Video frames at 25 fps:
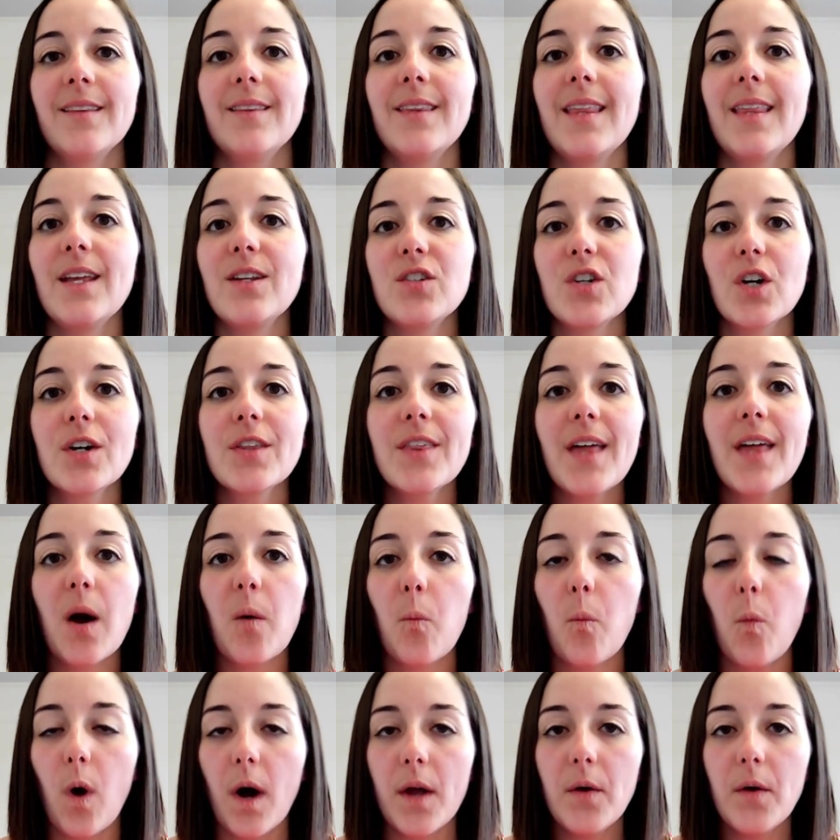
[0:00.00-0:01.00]
They took
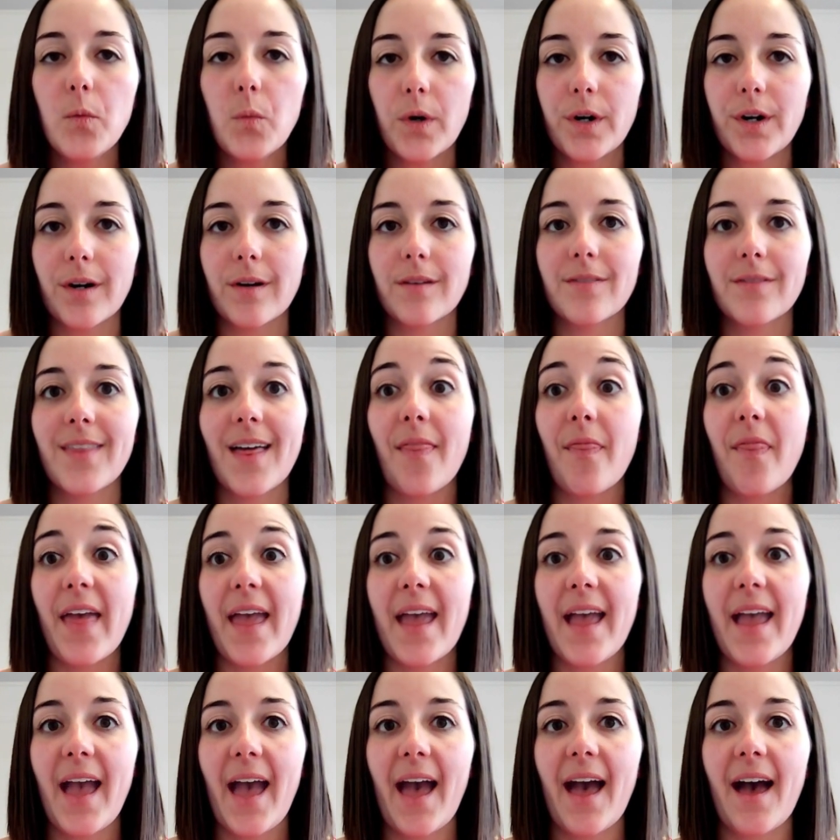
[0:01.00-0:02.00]
that one word that
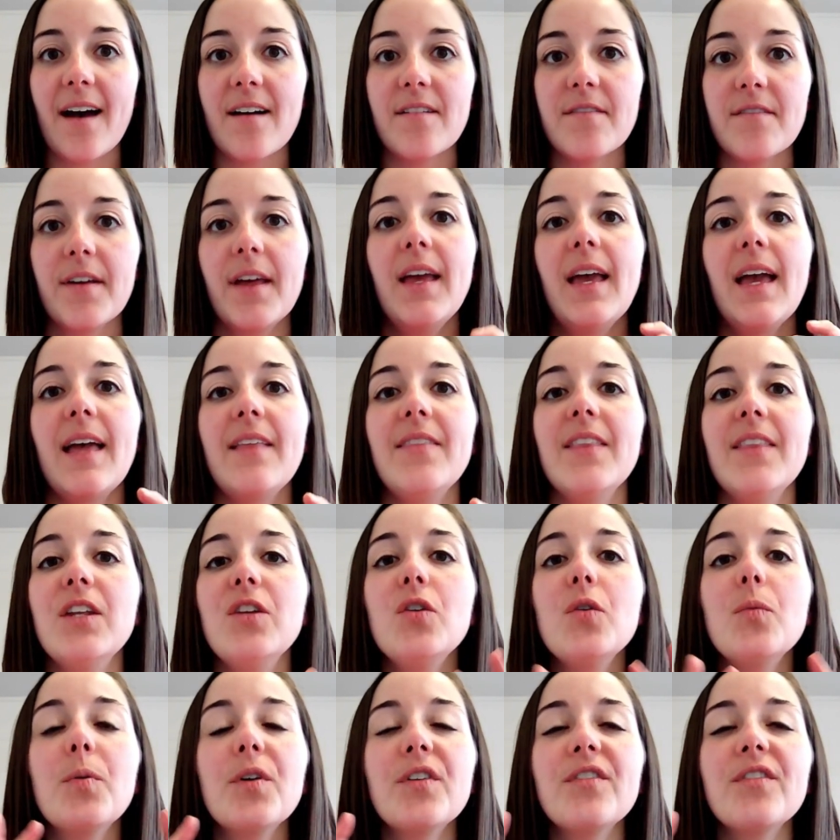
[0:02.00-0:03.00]
they have, and then
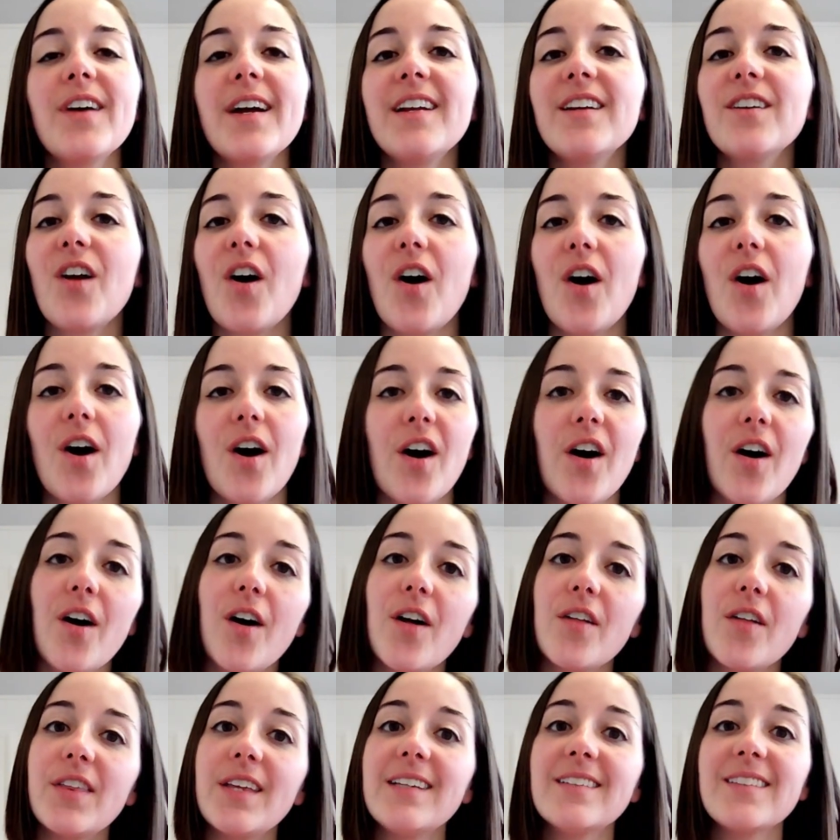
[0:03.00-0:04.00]
you provided
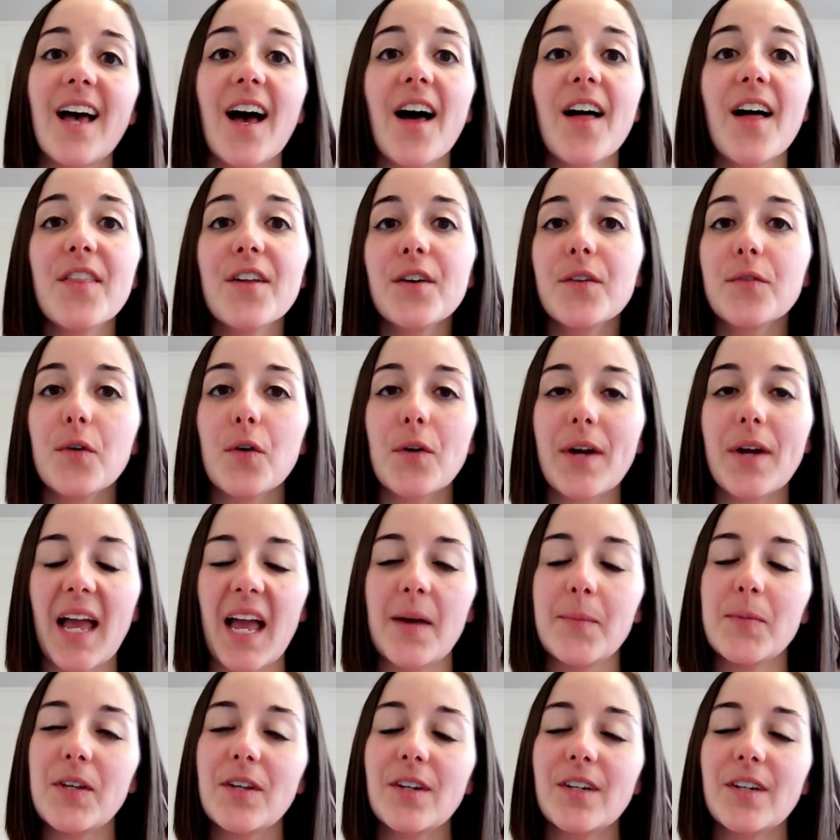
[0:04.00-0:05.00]
all these other
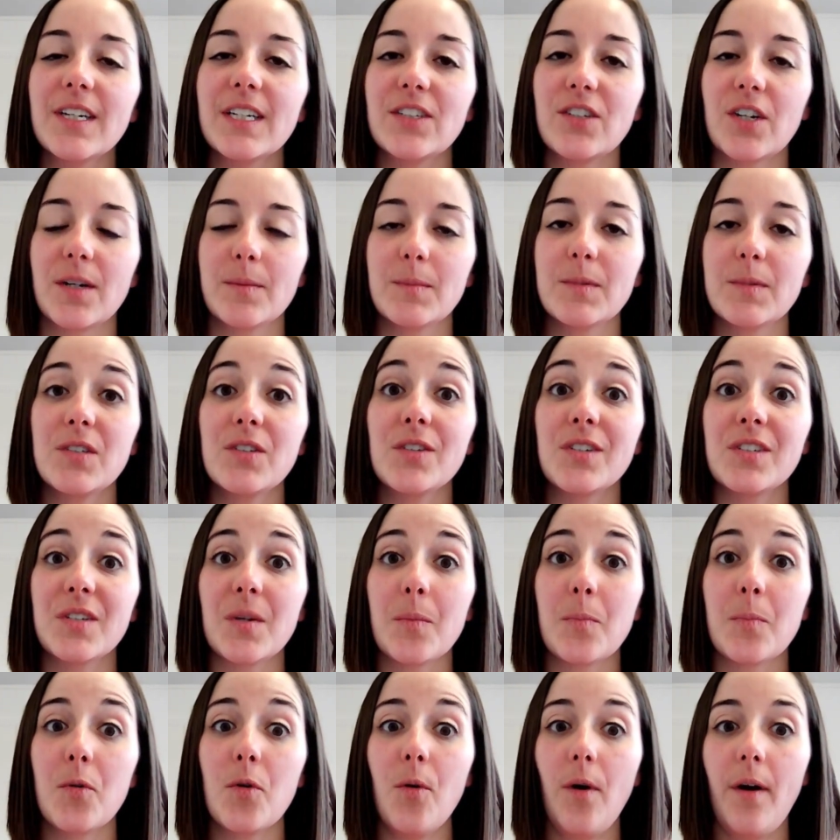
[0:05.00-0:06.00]
vocabulary terms to
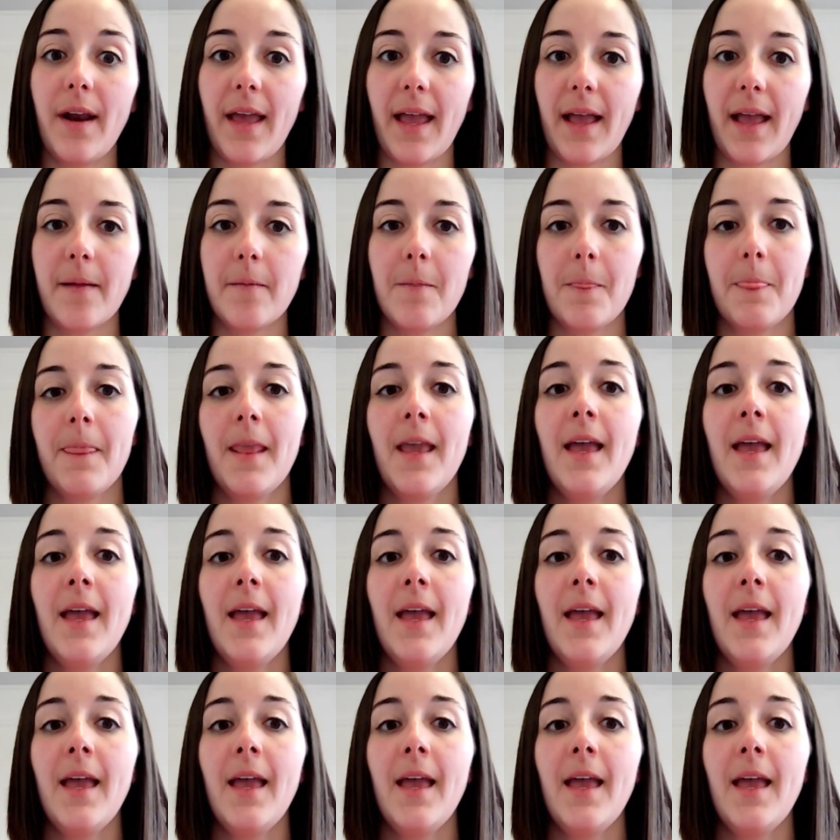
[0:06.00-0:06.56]
support it.